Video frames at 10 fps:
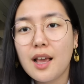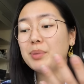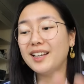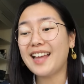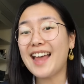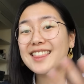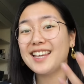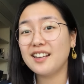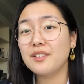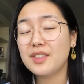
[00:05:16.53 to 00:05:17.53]
But at
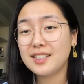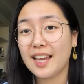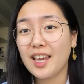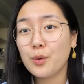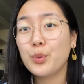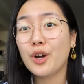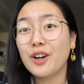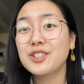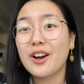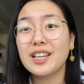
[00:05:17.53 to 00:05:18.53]
the end of the day, we
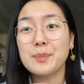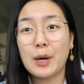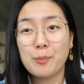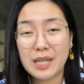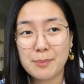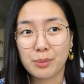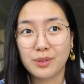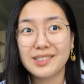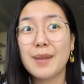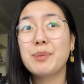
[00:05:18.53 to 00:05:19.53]
are talking about
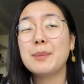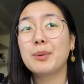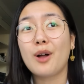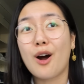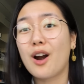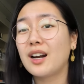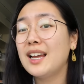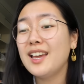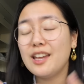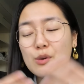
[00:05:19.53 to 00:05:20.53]
people, and people are
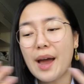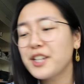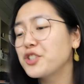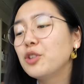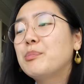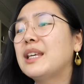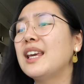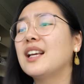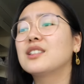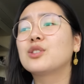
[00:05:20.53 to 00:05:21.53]
irrational
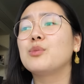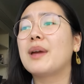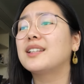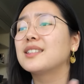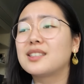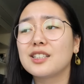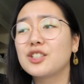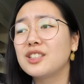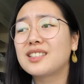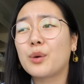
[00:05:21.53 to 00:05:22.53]
beings who make
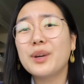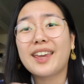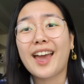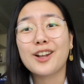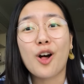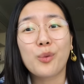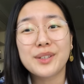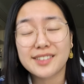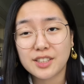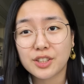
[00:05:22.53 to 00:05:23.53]
decisions that we can't
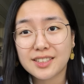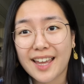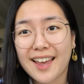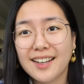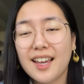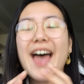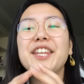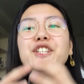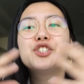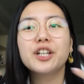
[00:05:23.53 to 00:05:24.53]
always understand. And
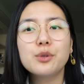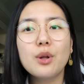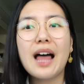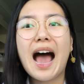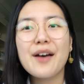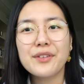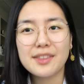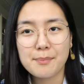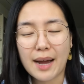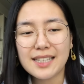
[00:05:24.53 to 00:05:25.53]
in general, having
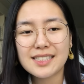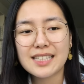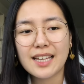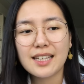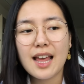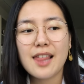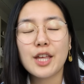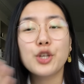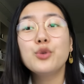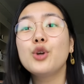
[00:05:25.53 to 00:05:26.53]
the mindset
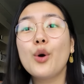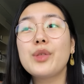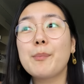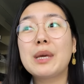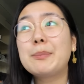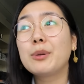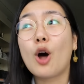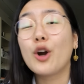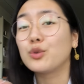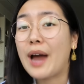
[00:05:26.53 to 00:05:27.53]
that you know that people
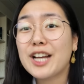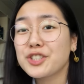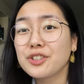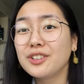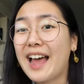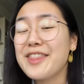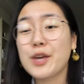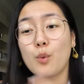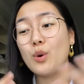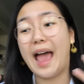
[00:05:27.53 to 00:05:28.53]
aren't rational and they
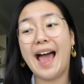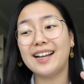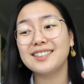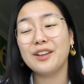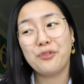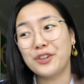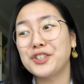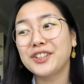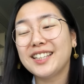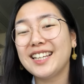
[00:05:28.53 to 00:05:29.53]
won't act
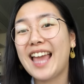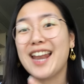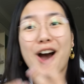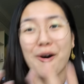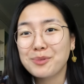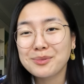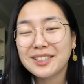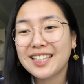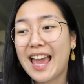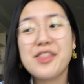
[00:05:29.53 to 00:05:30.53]
efficiently and
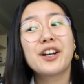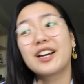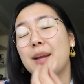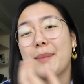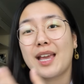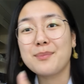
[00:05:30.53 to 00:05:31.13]
optimally and they're gonna make